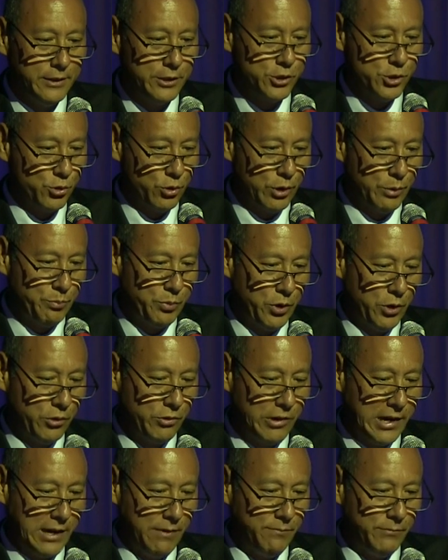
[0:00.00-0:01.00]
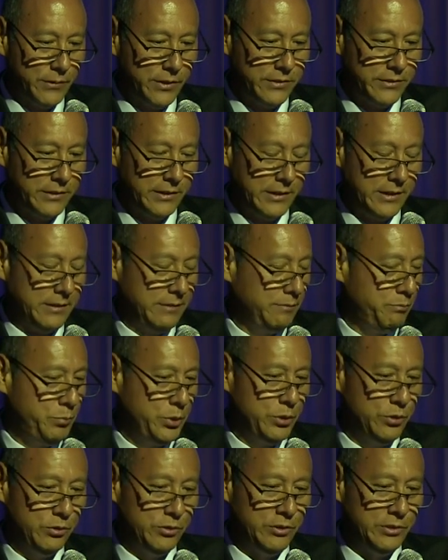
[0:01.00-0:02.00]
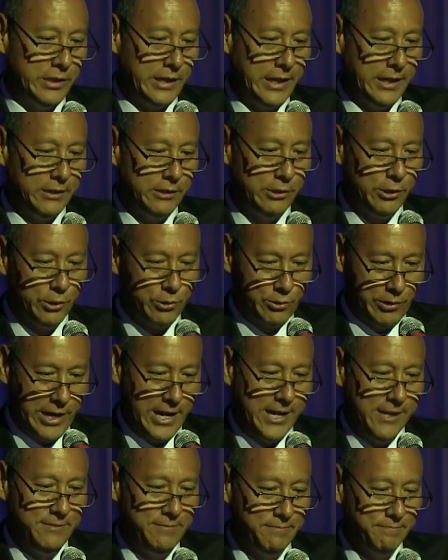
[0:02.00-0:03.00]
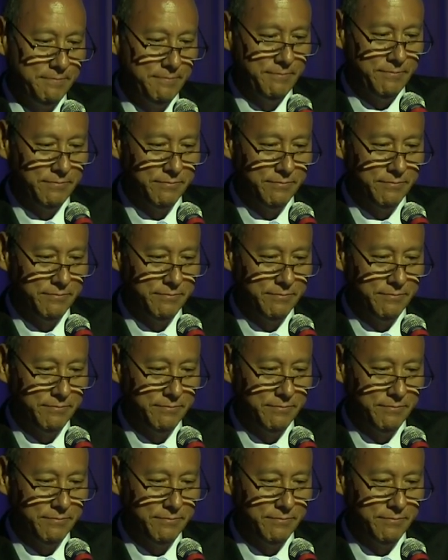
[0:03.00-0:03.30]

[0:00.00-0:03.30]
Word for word: The short program with uh, Putin and Ukraine.